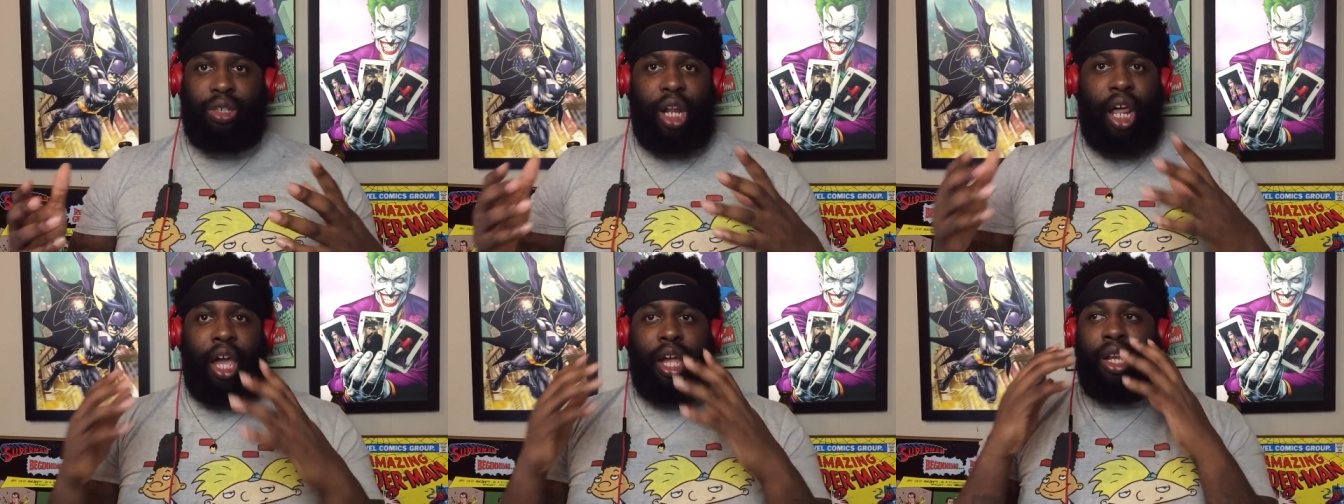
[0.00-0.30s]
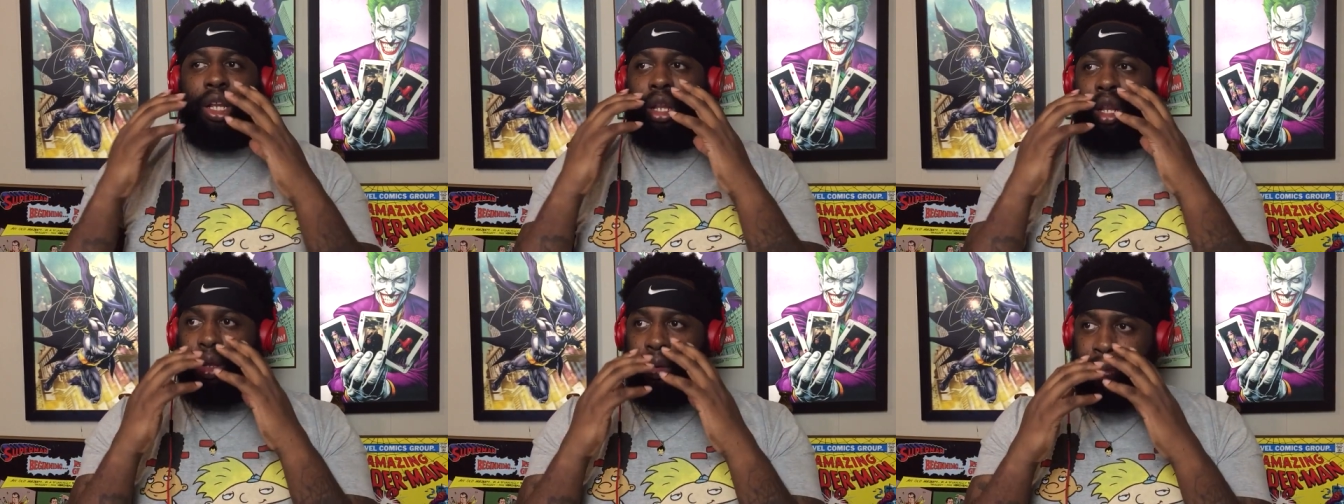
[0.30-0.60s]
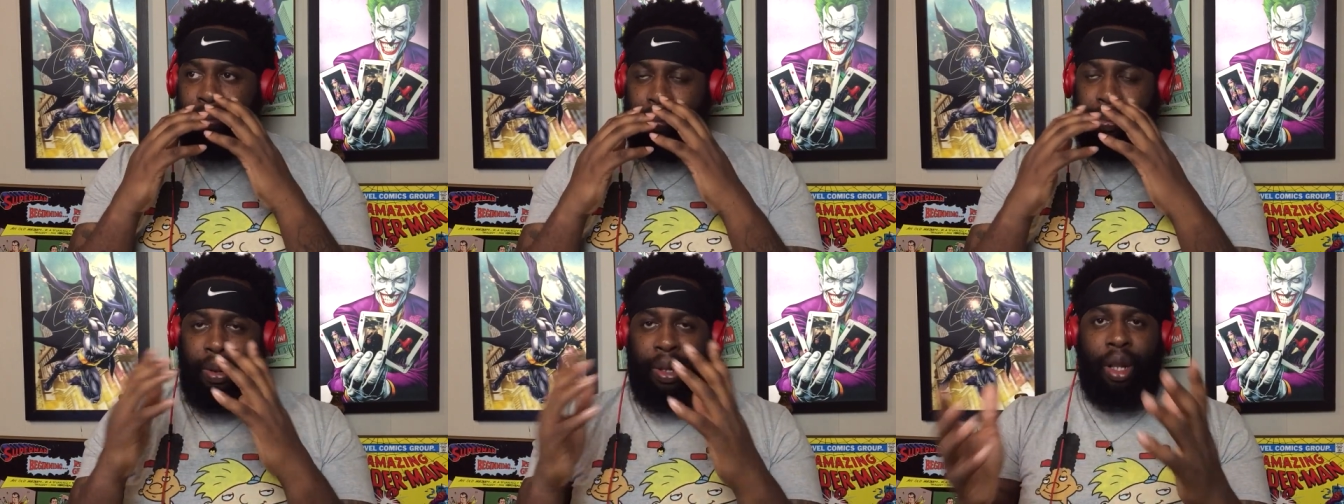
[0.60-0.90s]
like
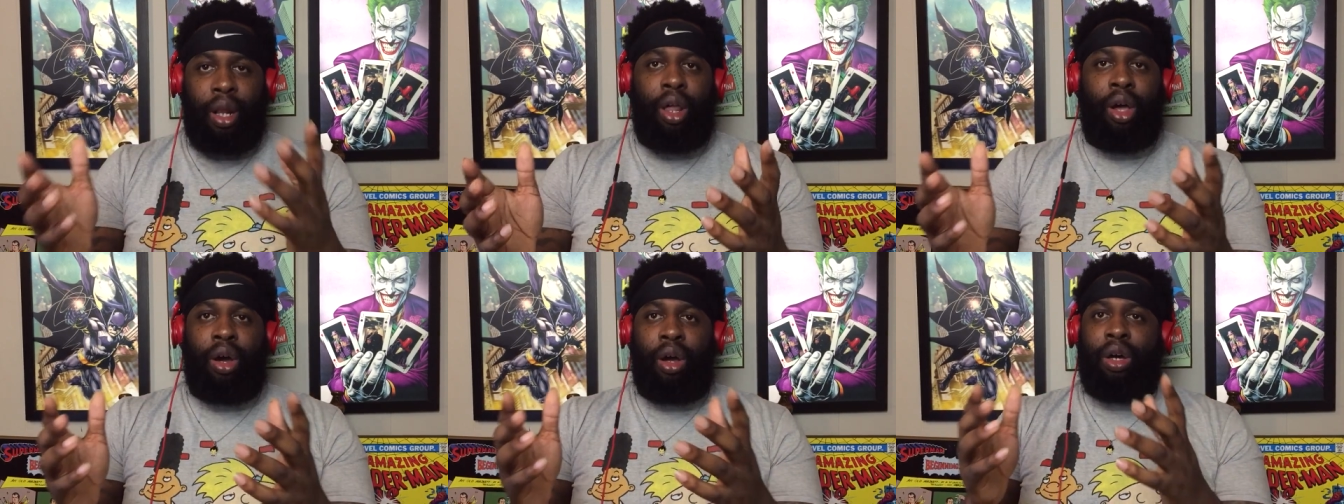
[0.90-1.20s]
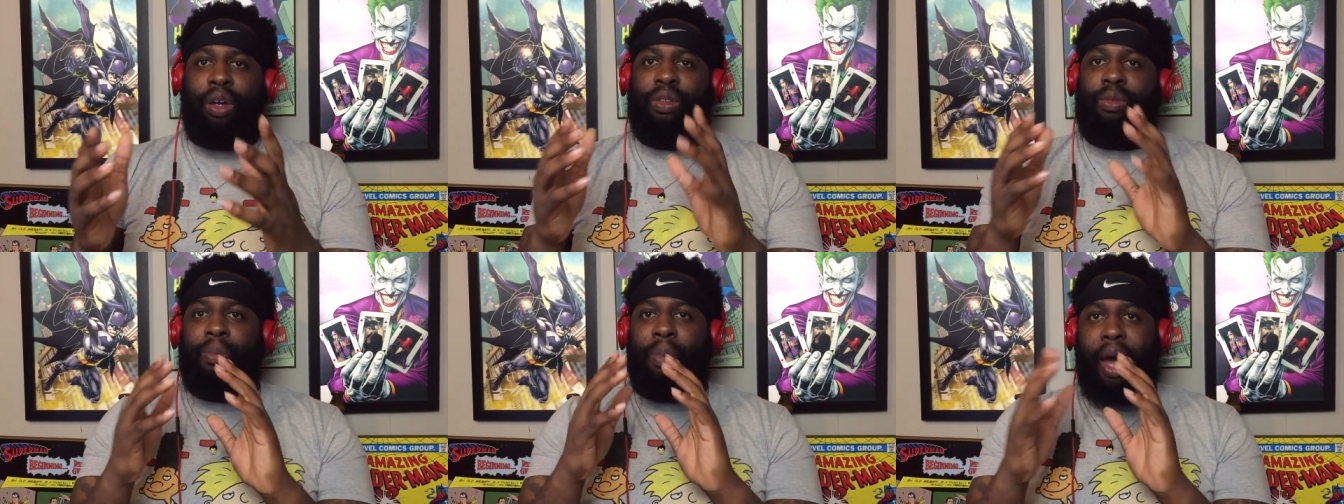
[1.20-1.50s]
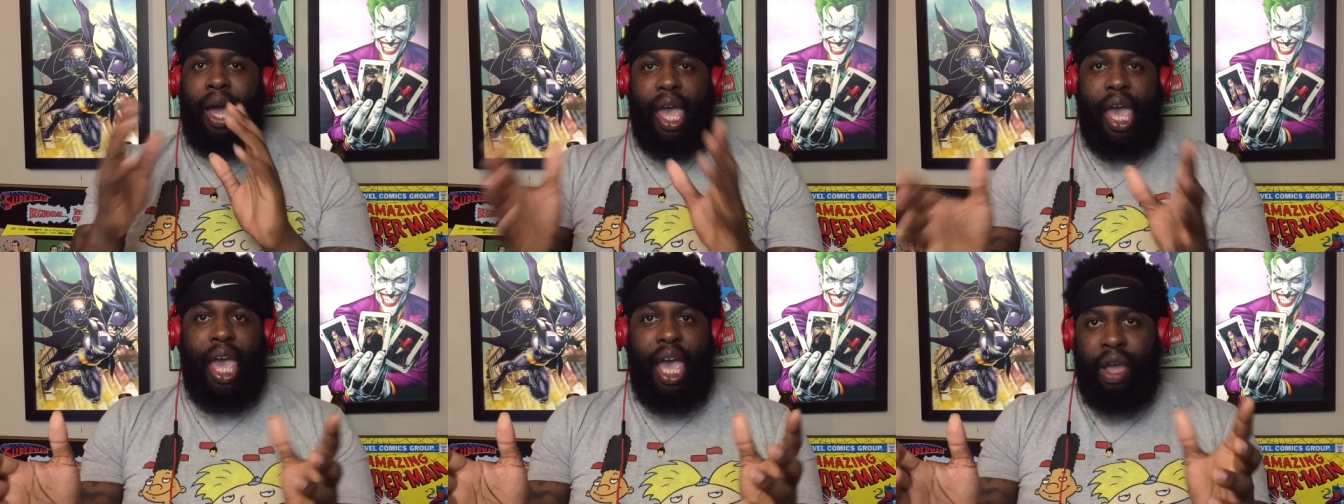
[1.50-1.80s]
beloved
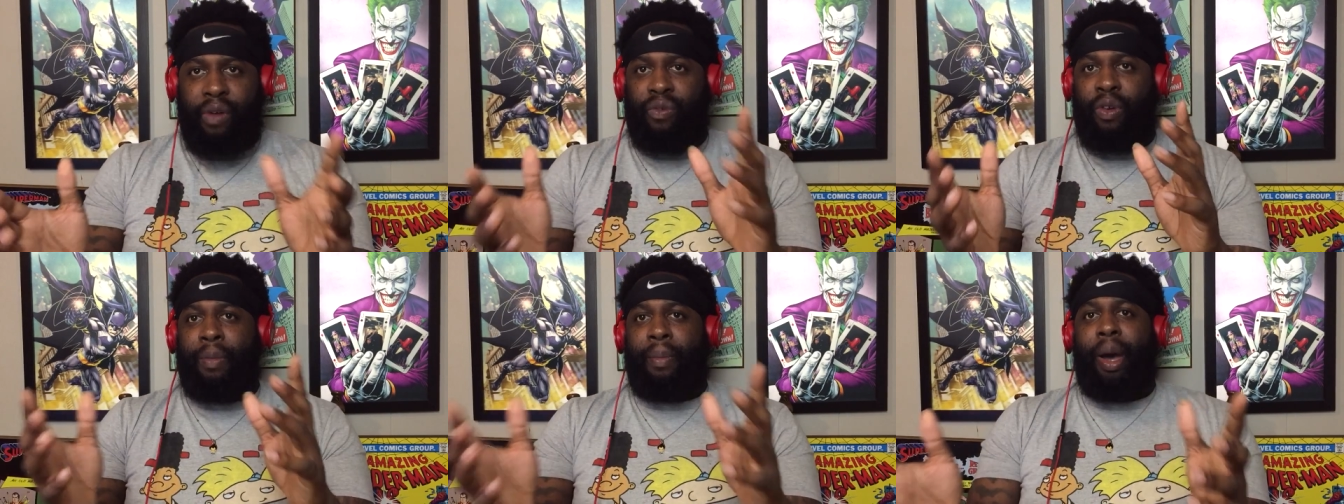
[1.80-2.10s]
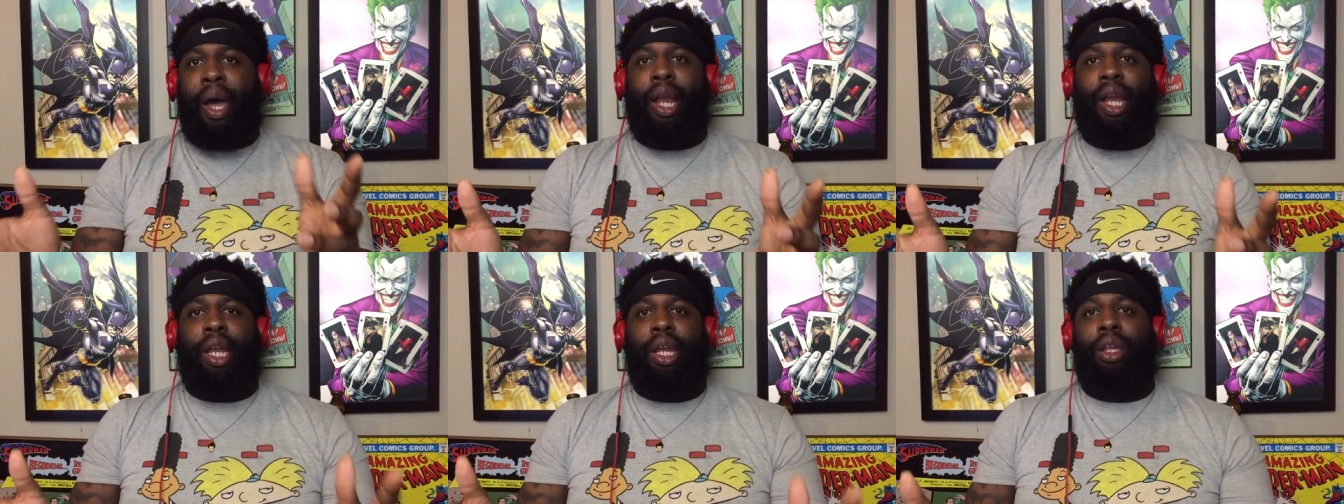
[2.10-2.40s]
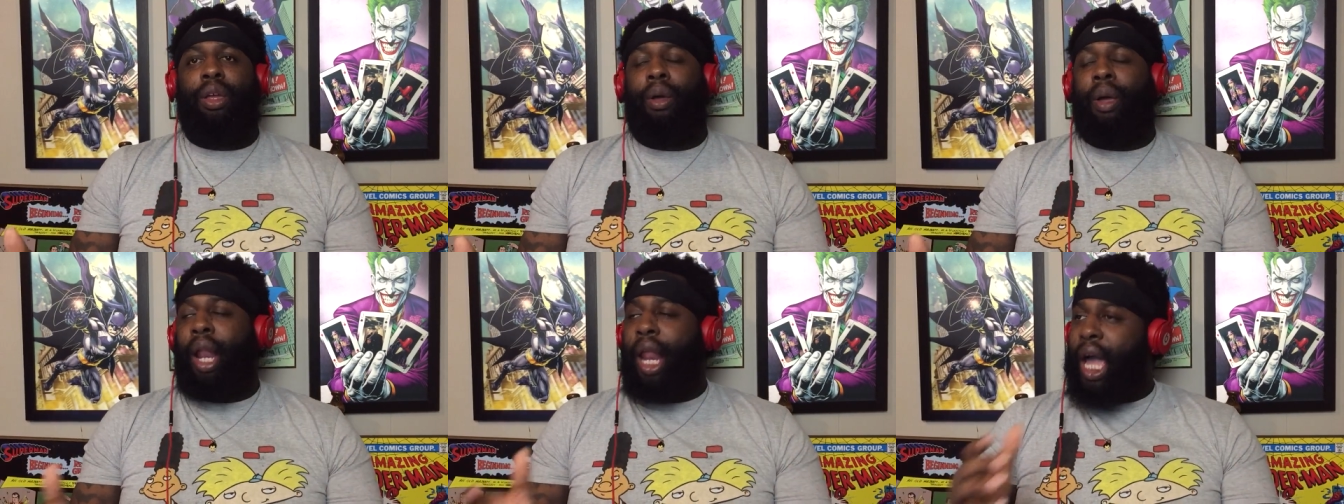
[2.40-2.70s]
by everybody in
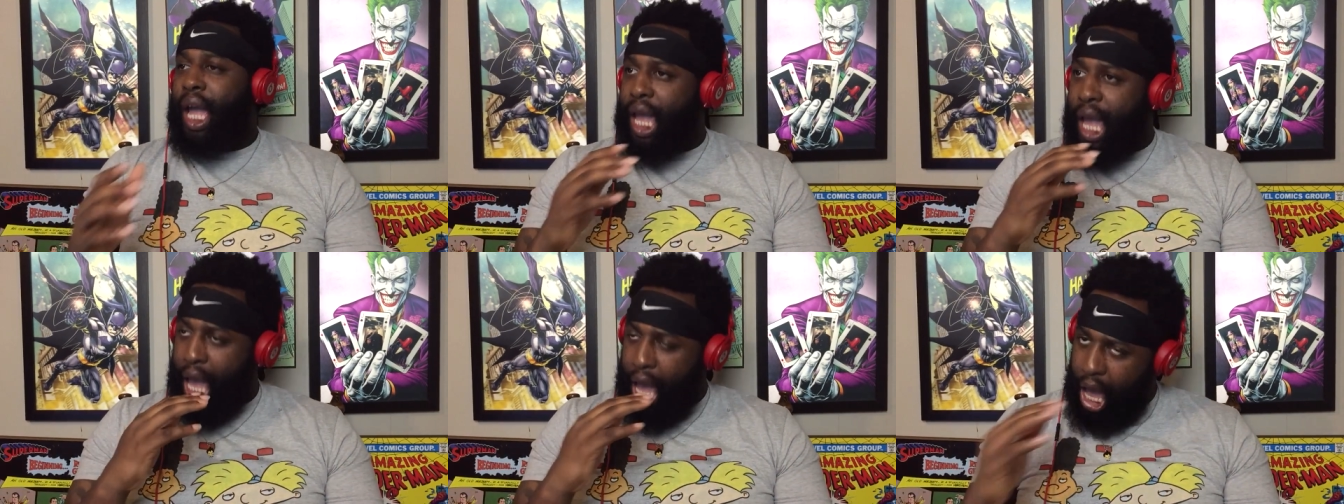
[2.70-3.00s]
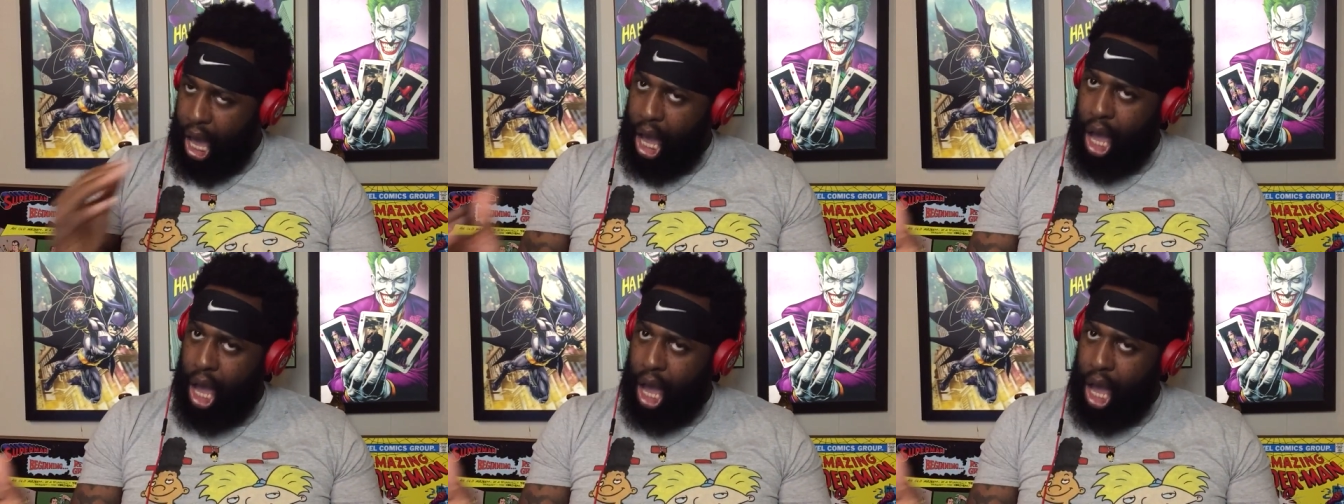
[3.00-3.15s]
the community.